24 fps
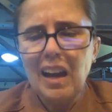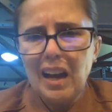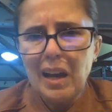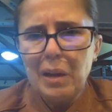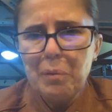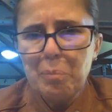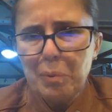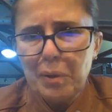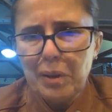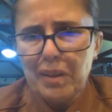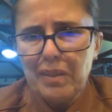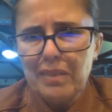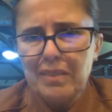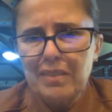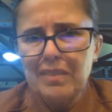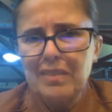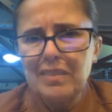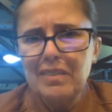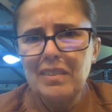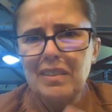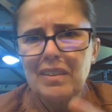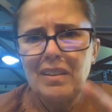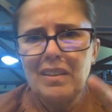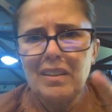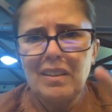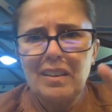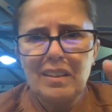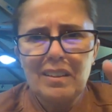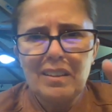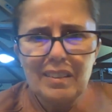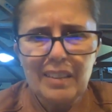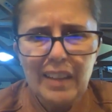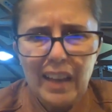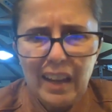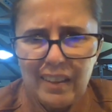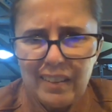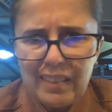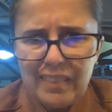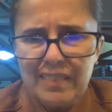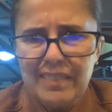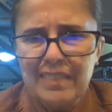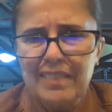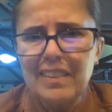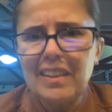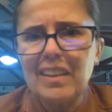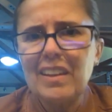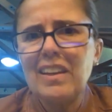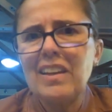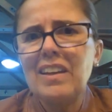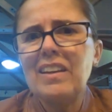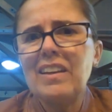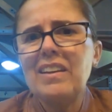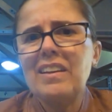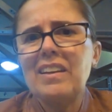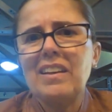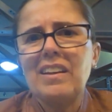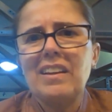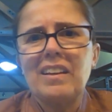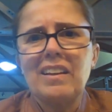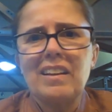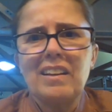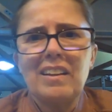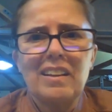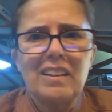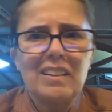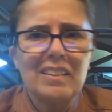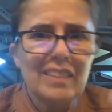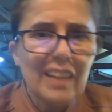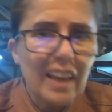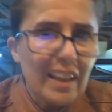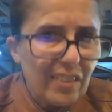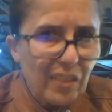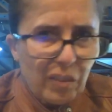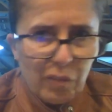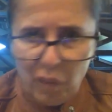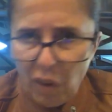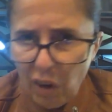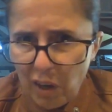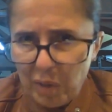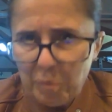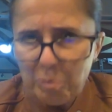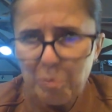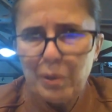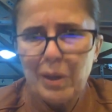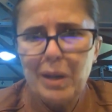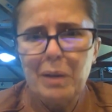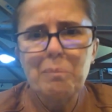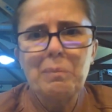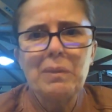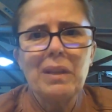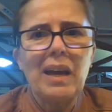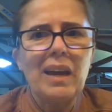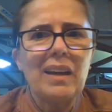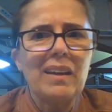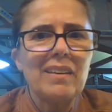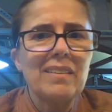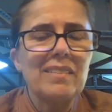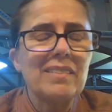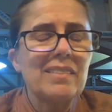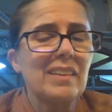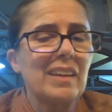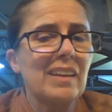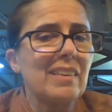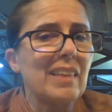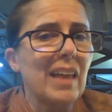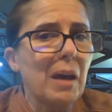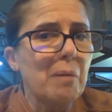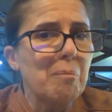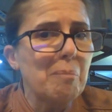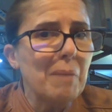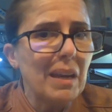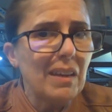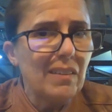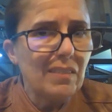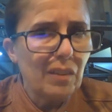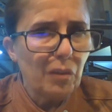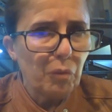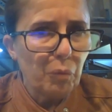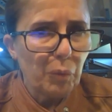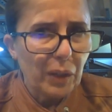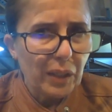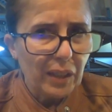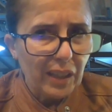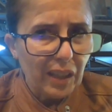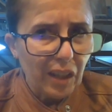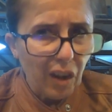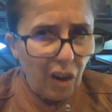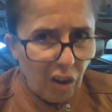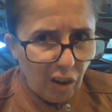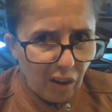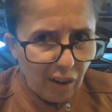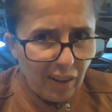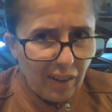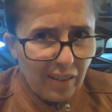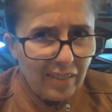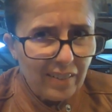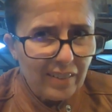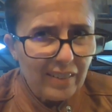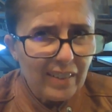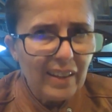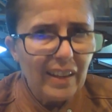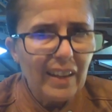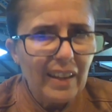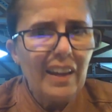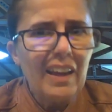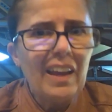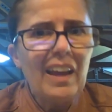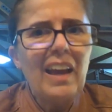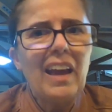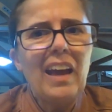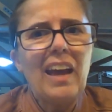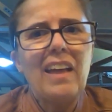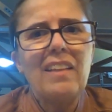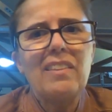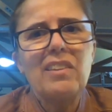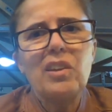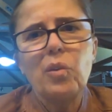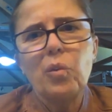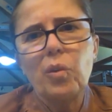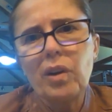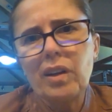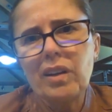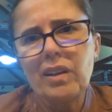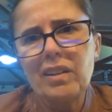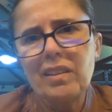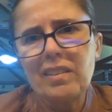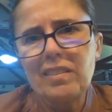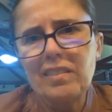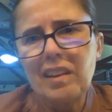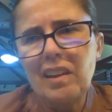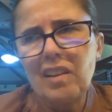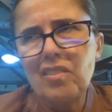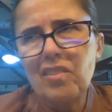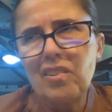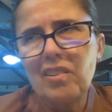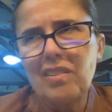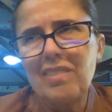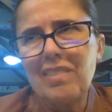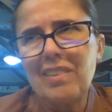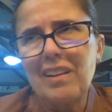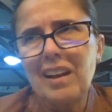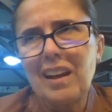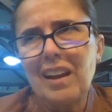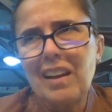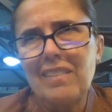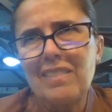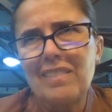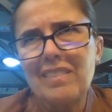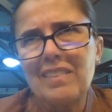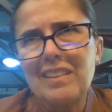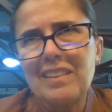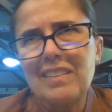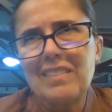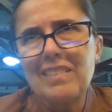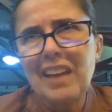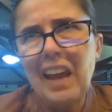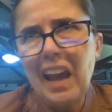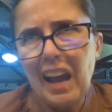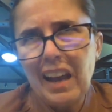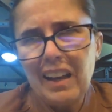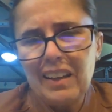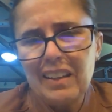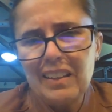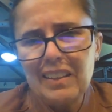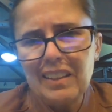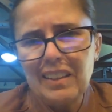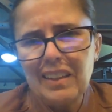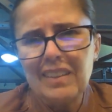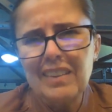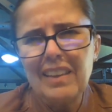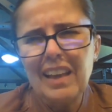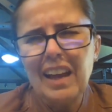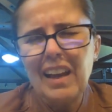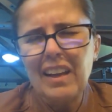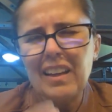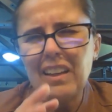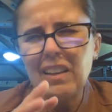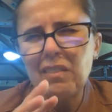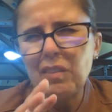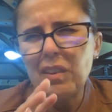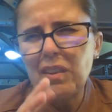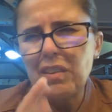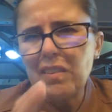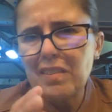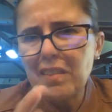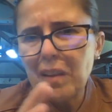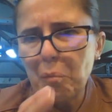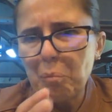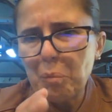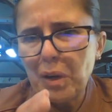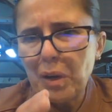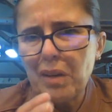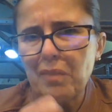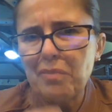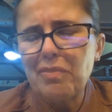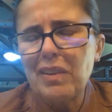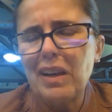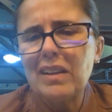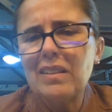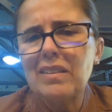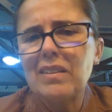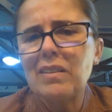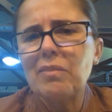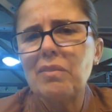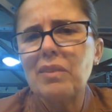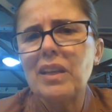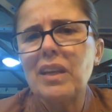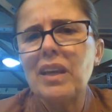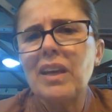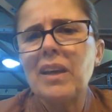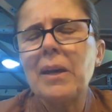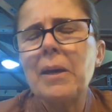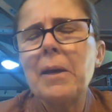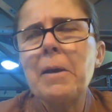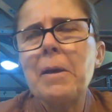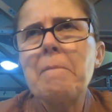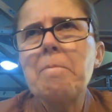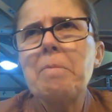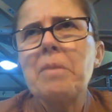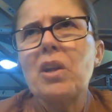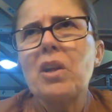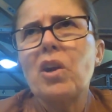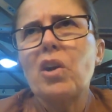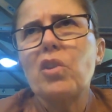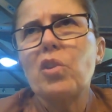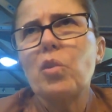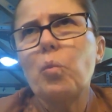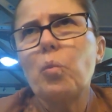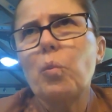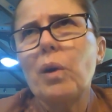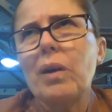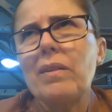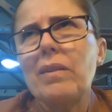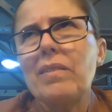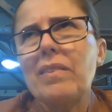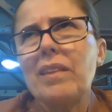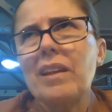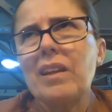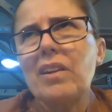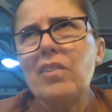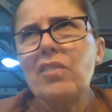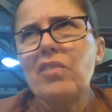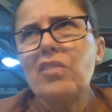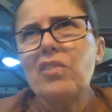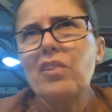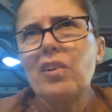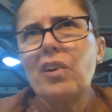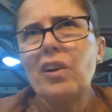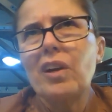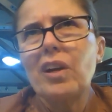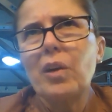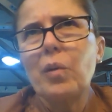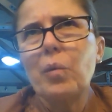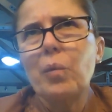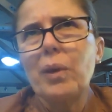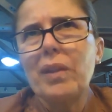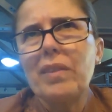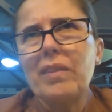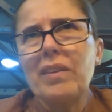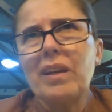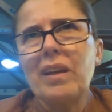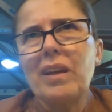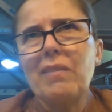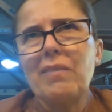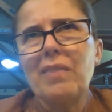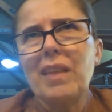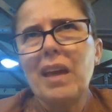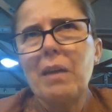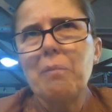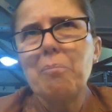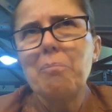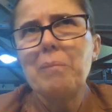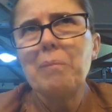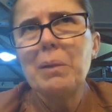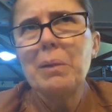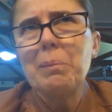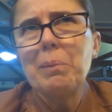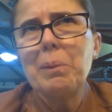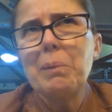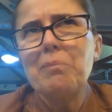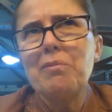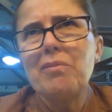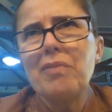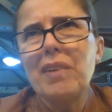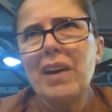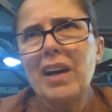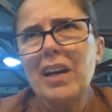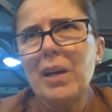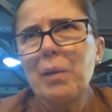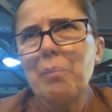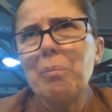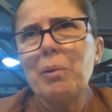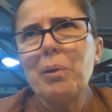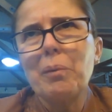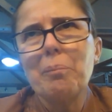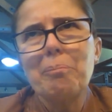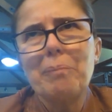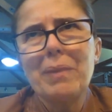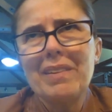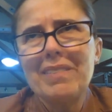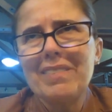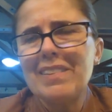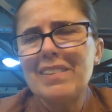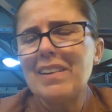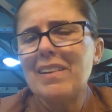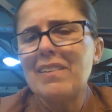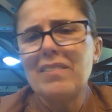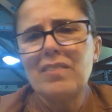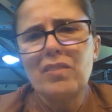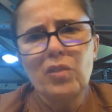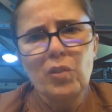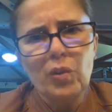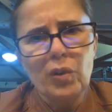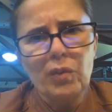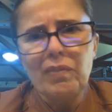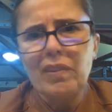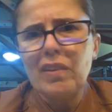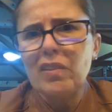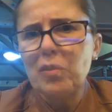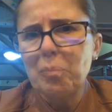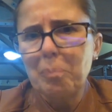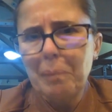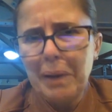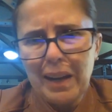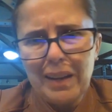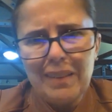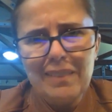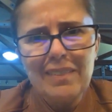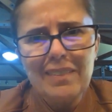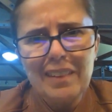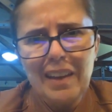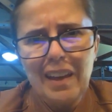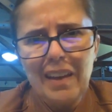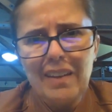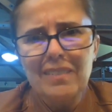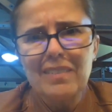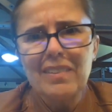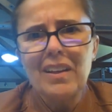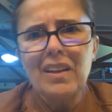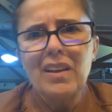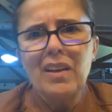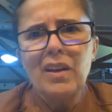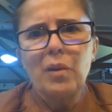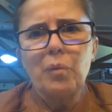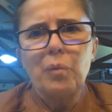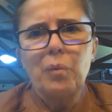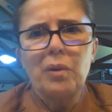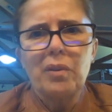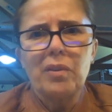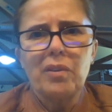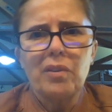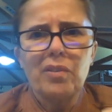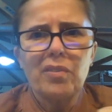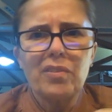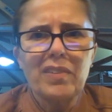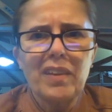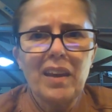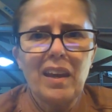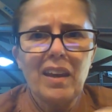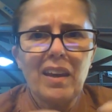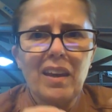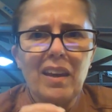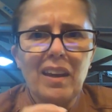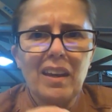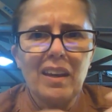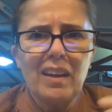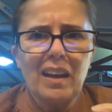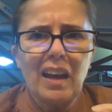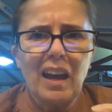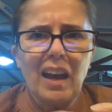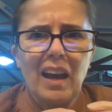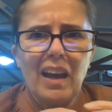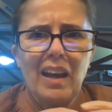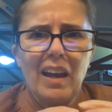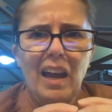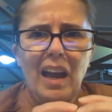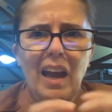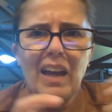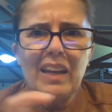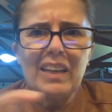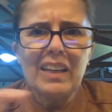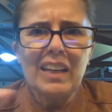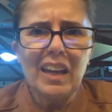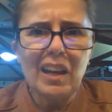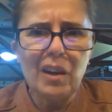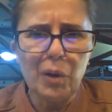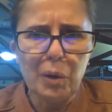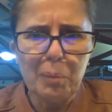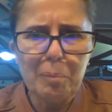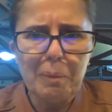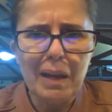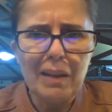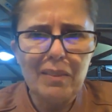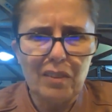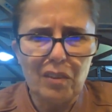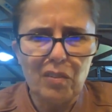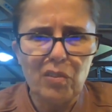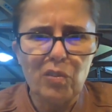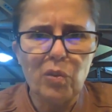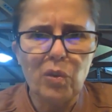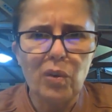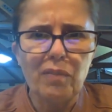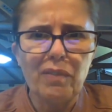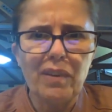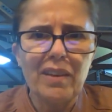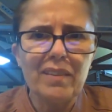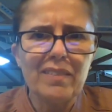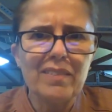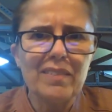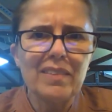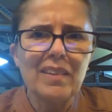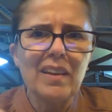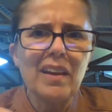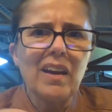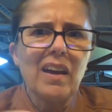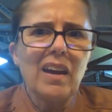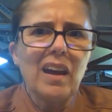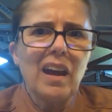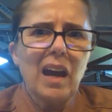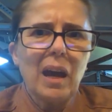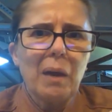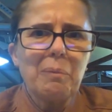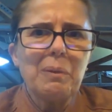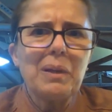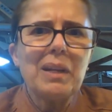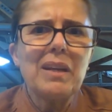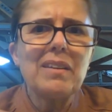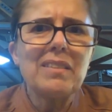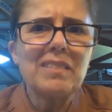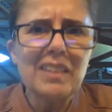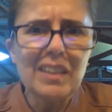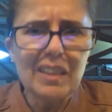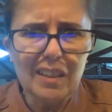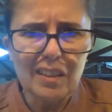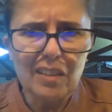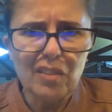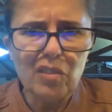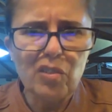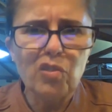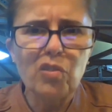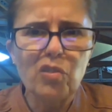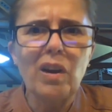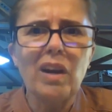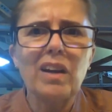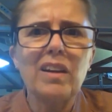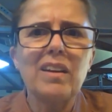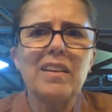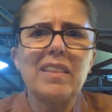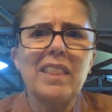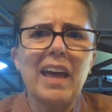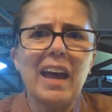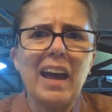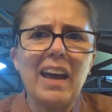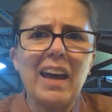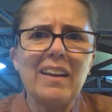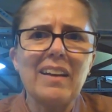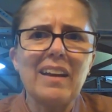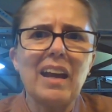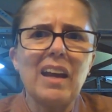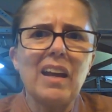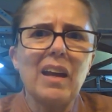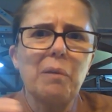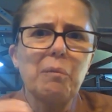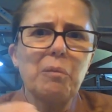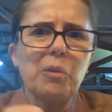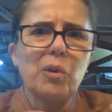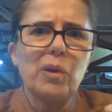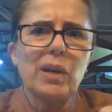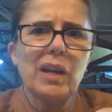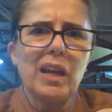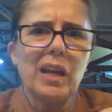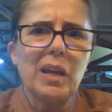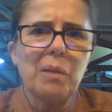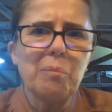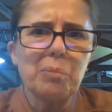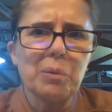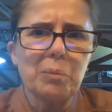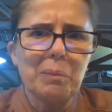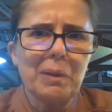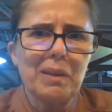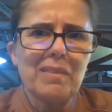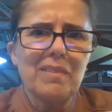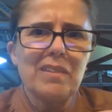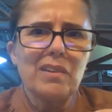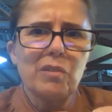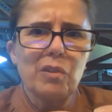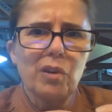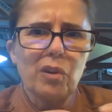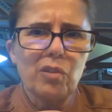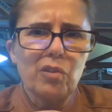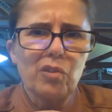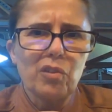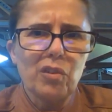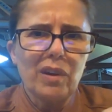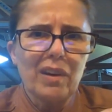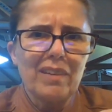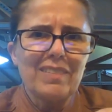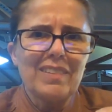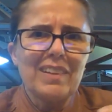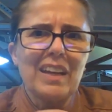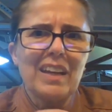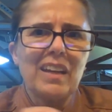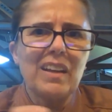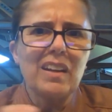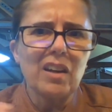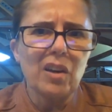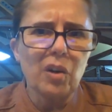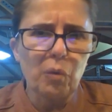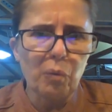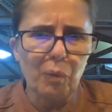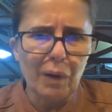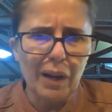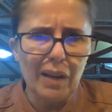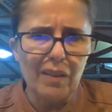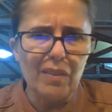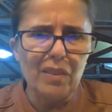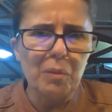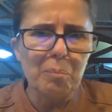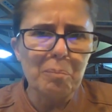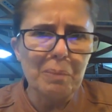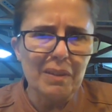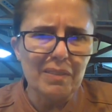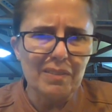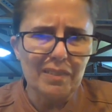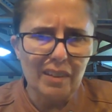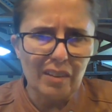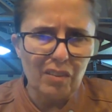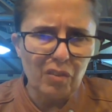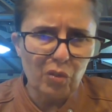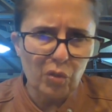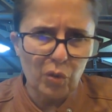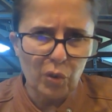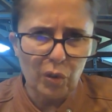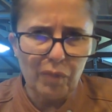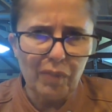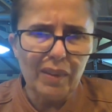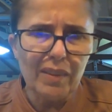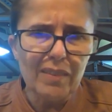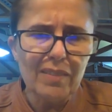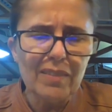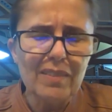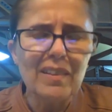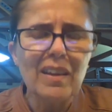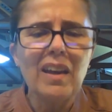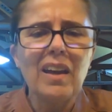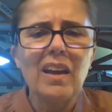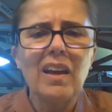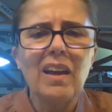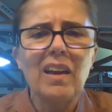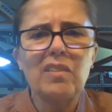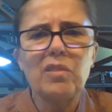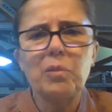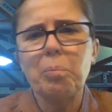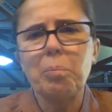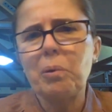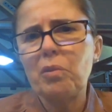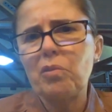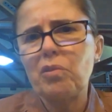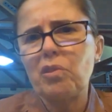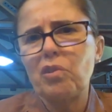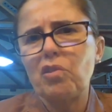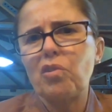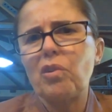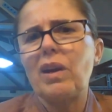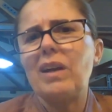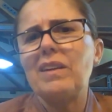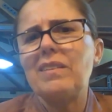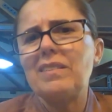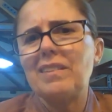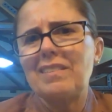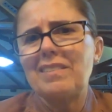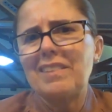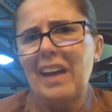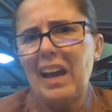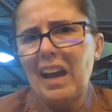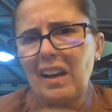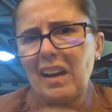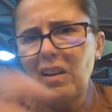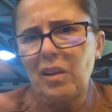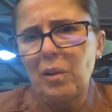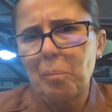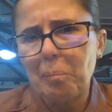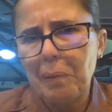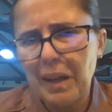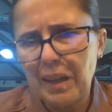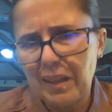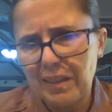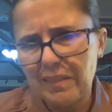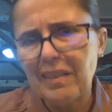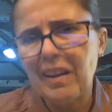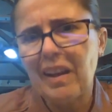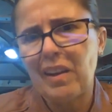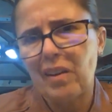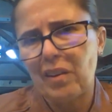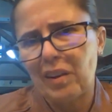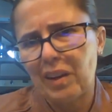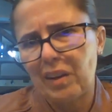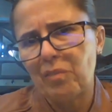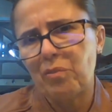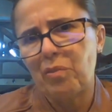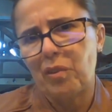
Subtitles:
Hybrid, legacy, lots of on-prem legacy, that makes it really hard. And the organizations that I see tackling that even somewhat effectively are the ones that are starting with kind of that minimum viable business service mindset, where they're saying, I care about the service, I'm going to deconstruct that, and I'm going to implement zero trust in and around the business service, as opposed to trying to tackle my entire